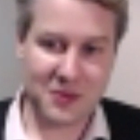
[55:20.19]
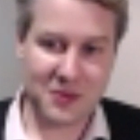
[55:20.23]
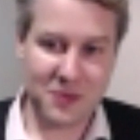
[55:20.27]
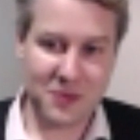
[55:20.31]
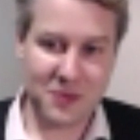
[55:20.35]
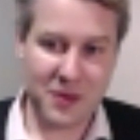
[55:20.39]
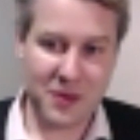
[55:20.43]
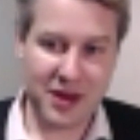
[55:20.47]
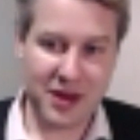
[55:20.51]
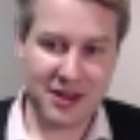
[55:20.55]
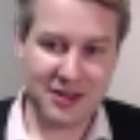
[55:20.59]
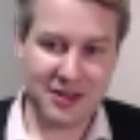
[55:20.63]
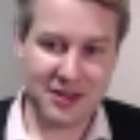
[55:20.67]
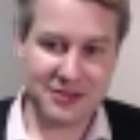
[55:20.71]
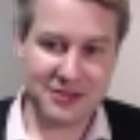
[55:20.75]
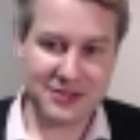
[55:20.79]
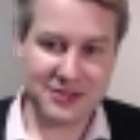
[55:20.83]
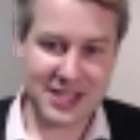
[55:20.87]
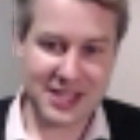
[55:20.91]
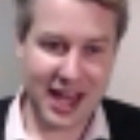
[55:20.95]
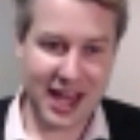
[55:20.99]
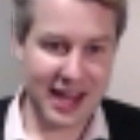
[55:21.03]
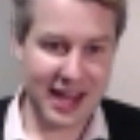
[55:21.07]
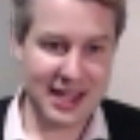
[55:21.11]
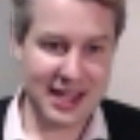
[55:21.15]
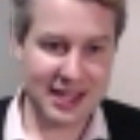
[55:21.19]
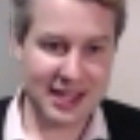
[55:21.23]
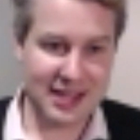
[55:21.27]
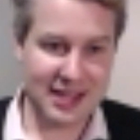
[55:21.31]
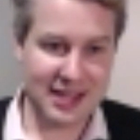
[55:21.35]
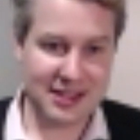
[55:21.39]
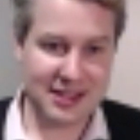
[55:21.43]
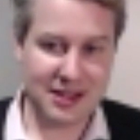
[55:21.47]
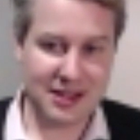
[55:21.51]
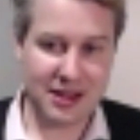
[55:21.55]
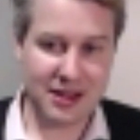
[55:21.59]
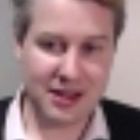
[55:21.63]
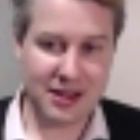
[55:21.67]
we've
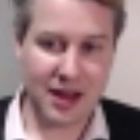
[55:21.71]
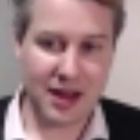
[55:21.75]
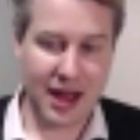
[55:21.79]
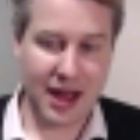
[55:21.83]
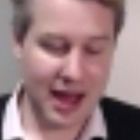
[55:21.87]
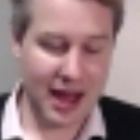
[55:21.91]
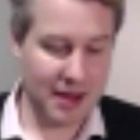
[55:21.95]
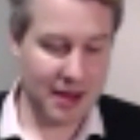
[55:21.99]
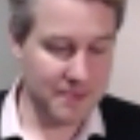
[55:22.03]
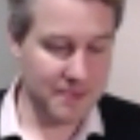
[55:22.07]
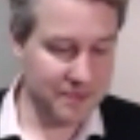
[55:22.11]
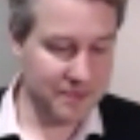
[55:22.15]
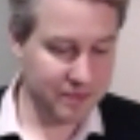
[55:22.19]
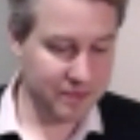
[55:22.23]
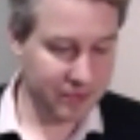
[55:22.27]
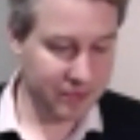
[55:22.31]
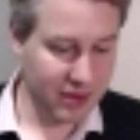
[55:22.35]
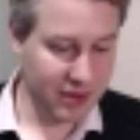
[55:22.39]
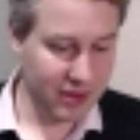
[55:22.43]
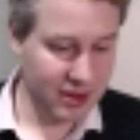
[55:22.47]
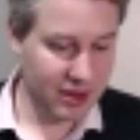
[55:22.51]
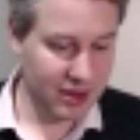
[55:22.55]
taken, um,